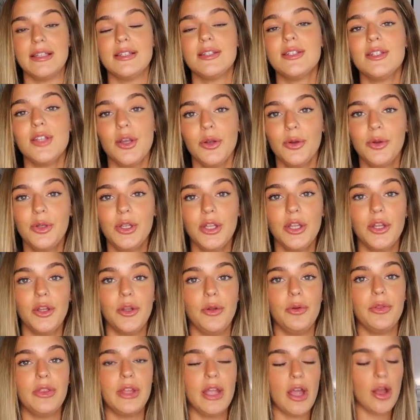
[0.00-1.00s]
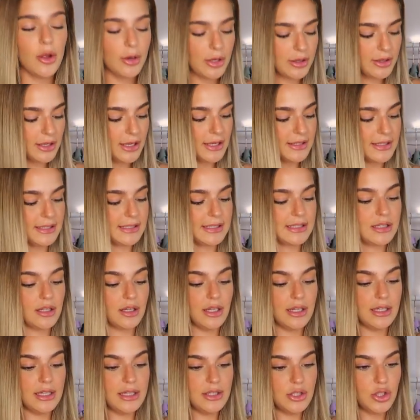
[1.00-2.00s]
It's so cute. The only thing is, it's
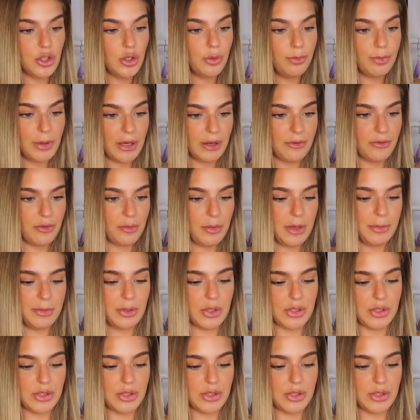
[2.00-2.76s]
slightly too big for me,